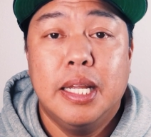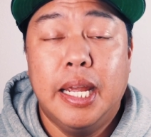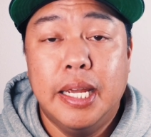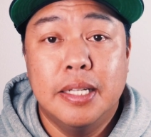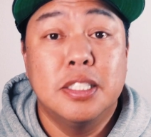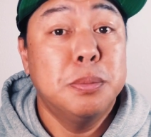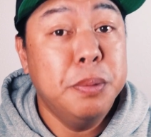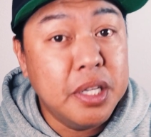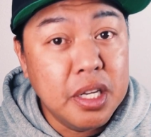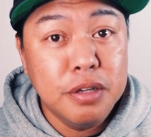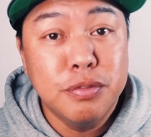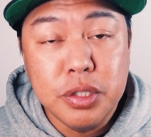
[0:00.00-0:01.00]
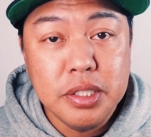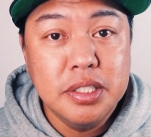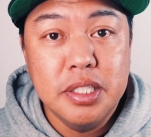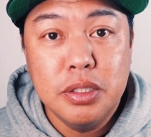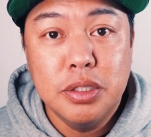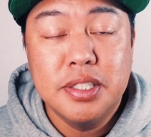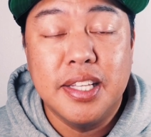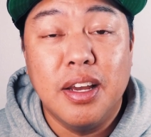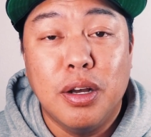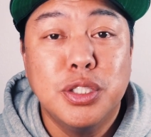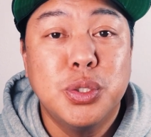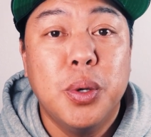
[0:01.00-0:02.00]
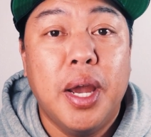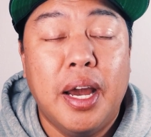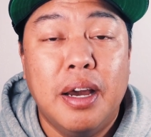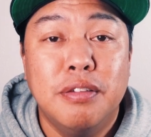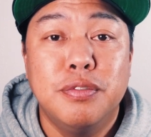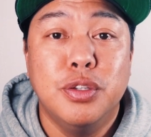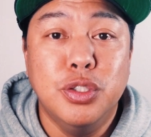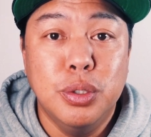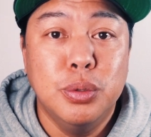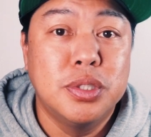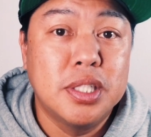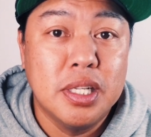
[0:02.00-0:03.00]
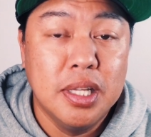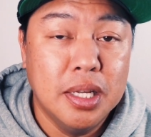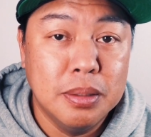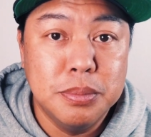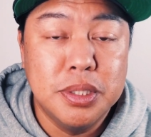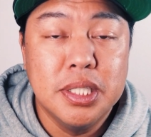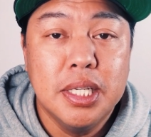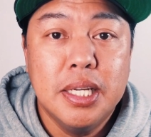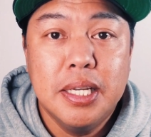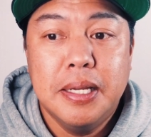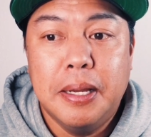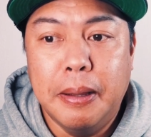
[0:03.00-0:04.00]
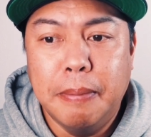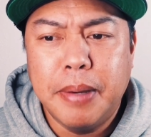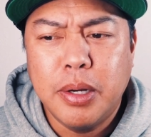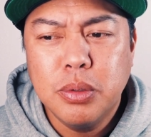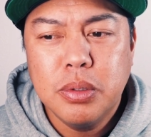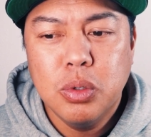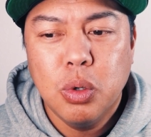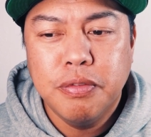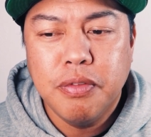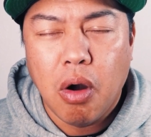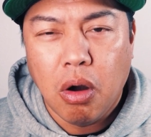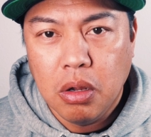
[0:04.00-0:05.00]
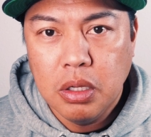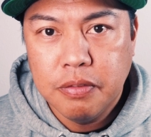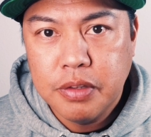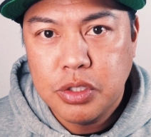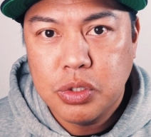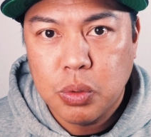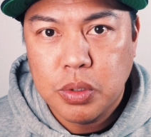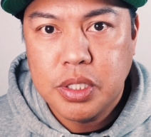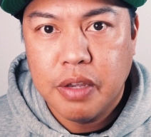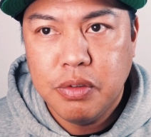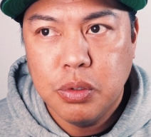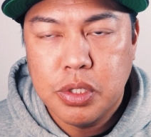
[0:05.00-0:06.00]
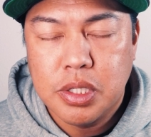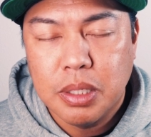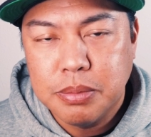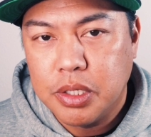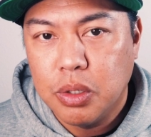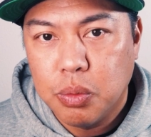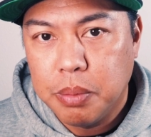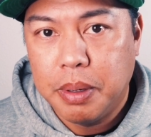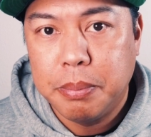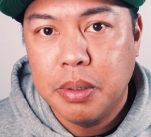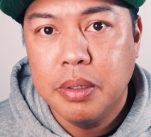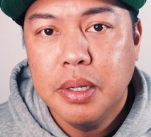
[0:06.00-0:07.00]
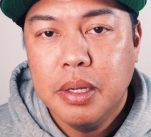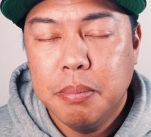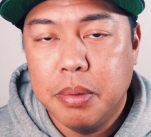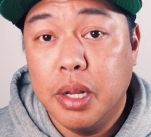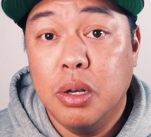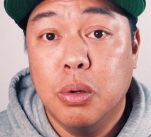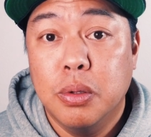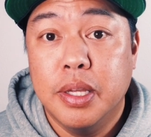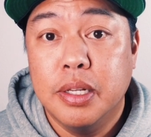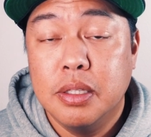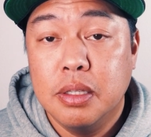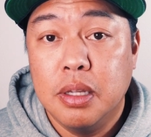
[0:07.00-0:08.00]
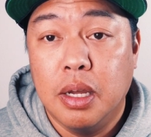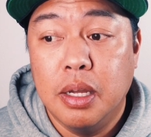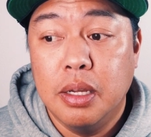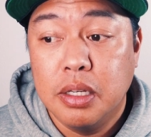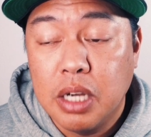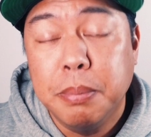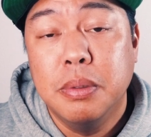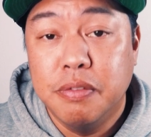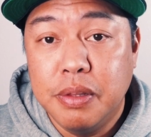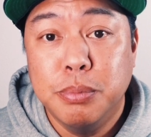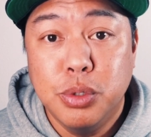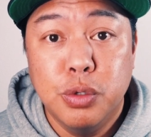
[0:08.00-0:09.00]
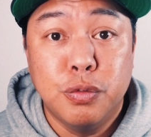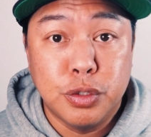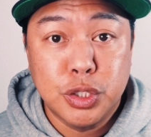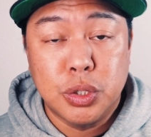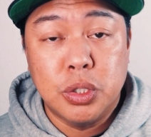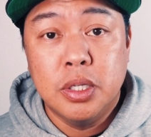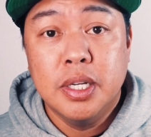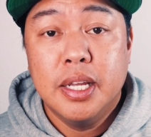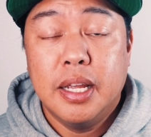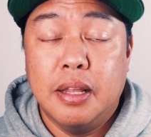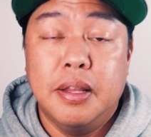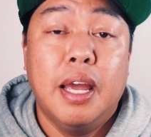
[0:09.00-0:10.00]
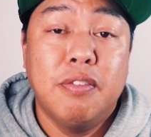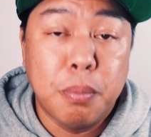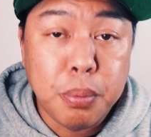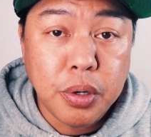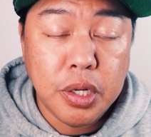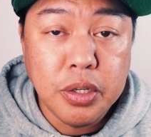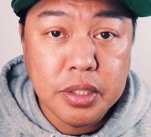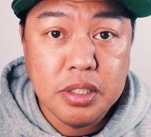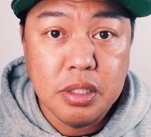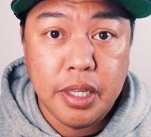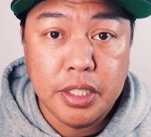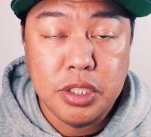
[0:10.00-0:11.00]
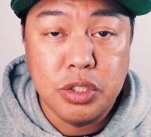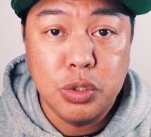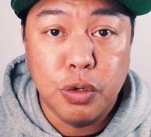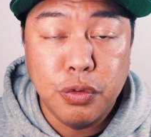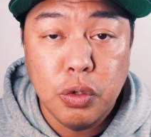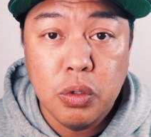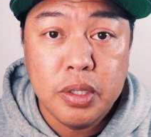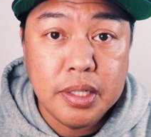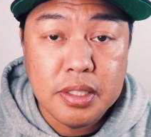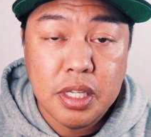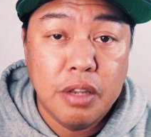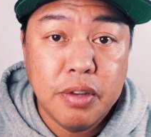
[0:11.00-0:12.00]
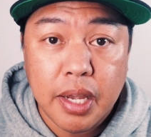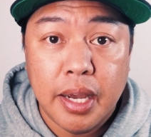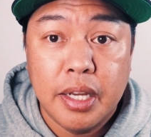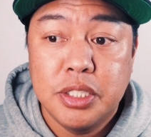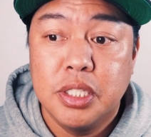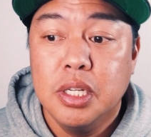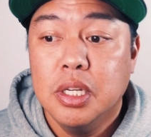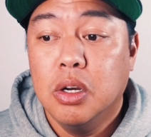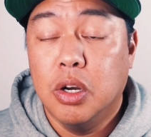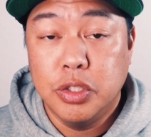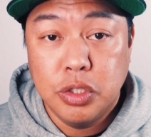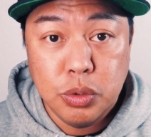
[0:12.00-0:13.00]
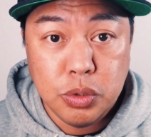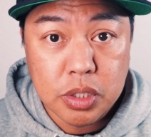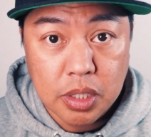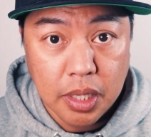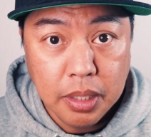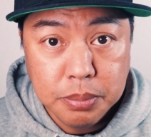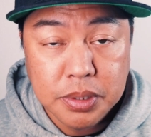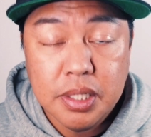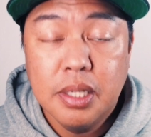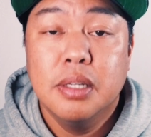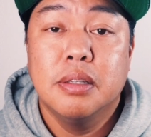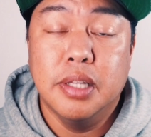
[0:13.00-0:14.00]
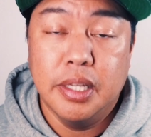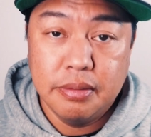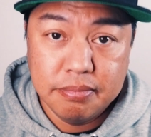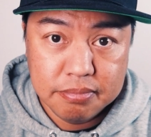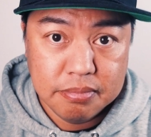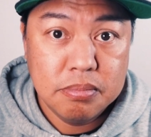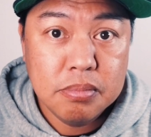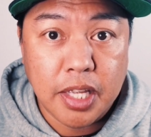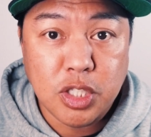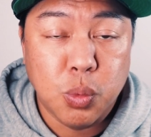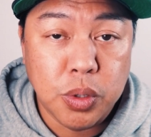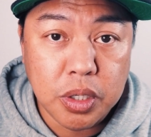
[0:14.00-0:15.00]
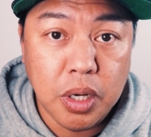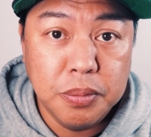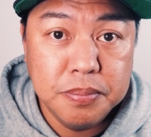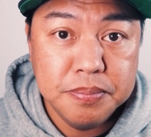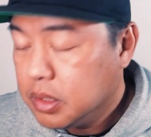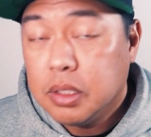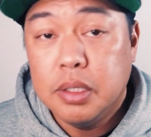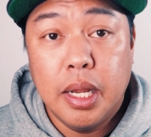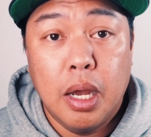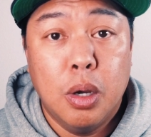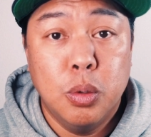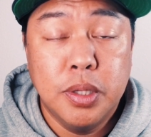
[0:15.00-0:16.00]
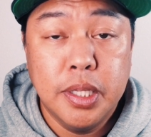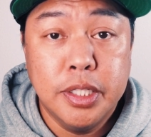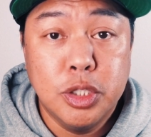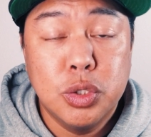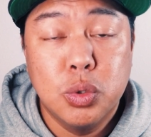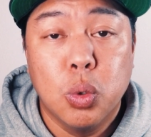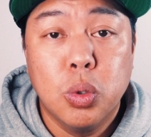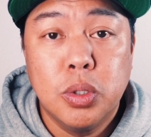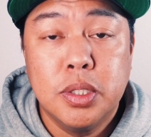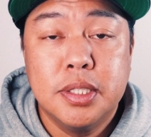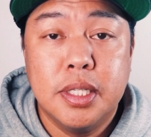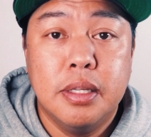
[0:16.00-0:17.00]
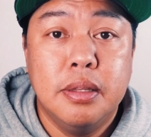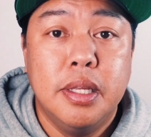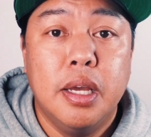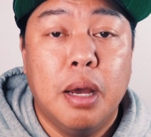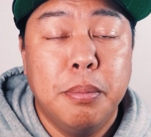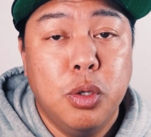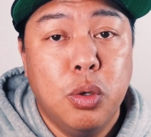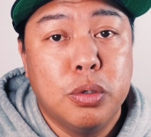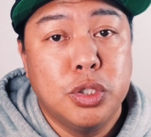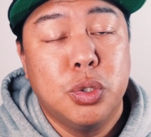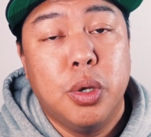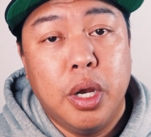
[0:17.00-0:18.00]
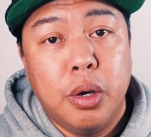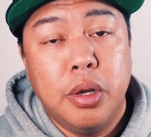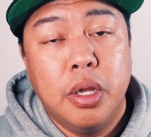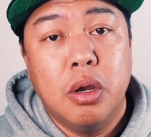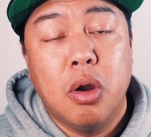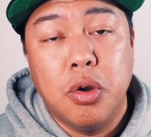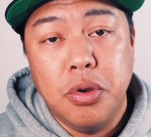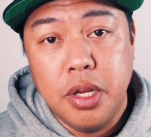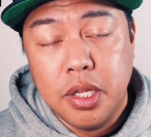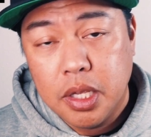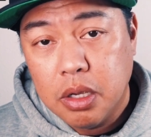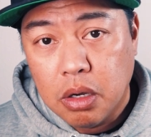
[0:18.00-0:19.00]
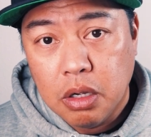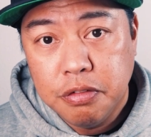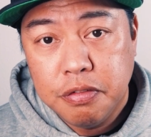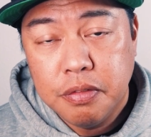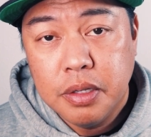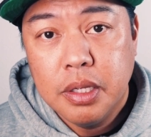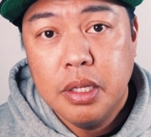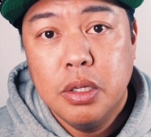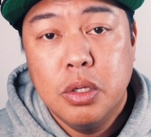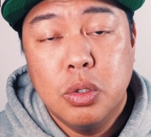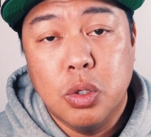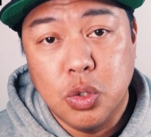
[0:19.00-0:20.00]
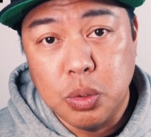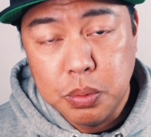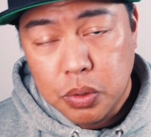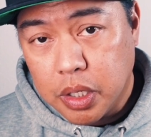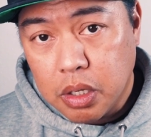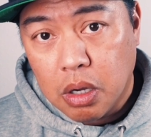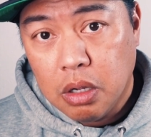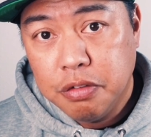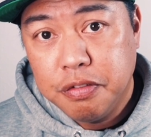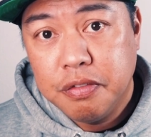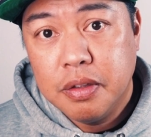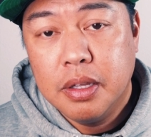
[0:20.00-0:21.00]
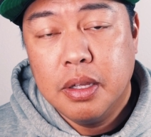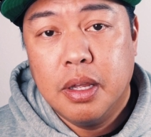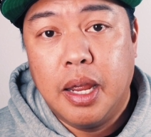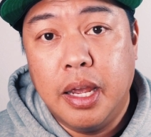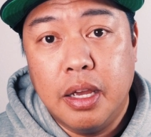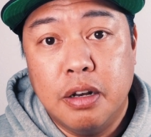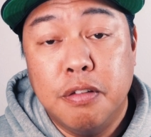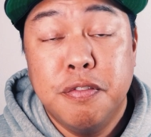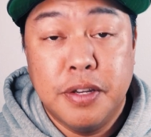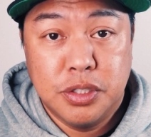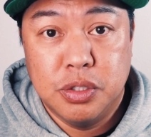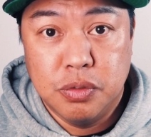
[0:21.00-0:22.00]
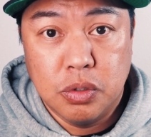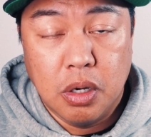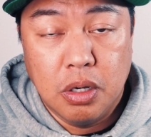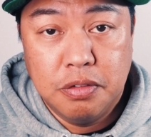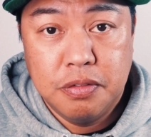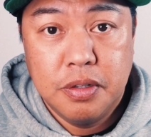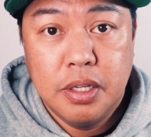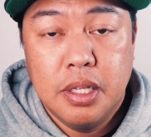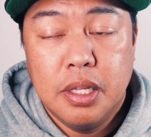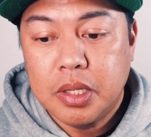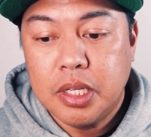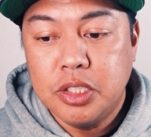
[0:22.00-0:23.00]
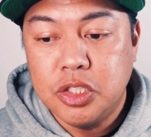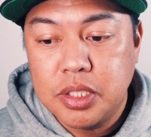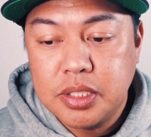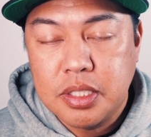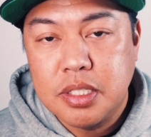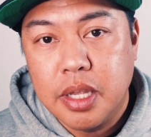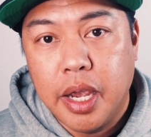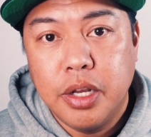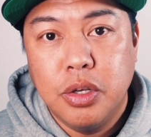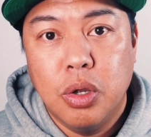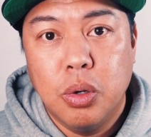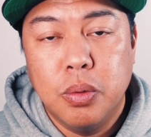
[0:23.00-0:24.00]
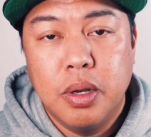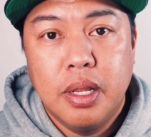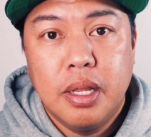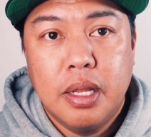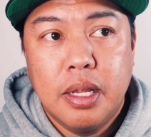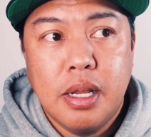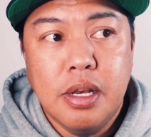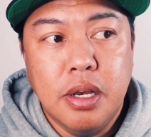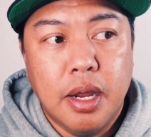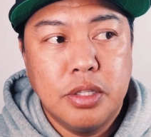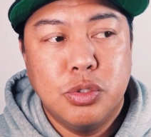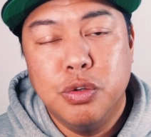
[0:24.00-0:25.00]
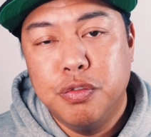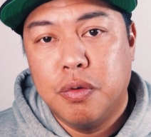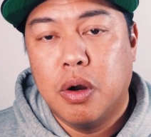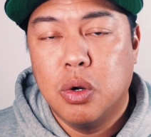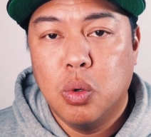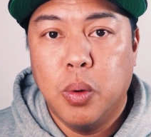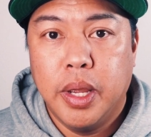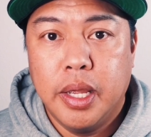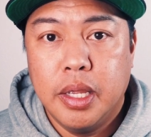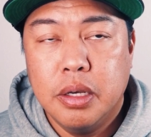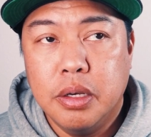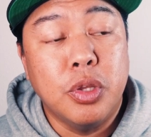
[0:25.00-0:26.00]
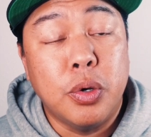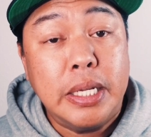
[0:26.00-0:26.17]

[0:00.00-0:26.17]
And speaking of good deals, they also have used clubs. I don't know if all of the stores have used clubs, I don't remember, but I know that a couple of them do for sure, and they have a pretty good selection. So if you're looking to save cash on used clubs, then that's where to go. Now, the stores in the Amiokacho area are Nikki Golf, Kotobuki Golf, and Festival Golf. Just a side note, not too far away, there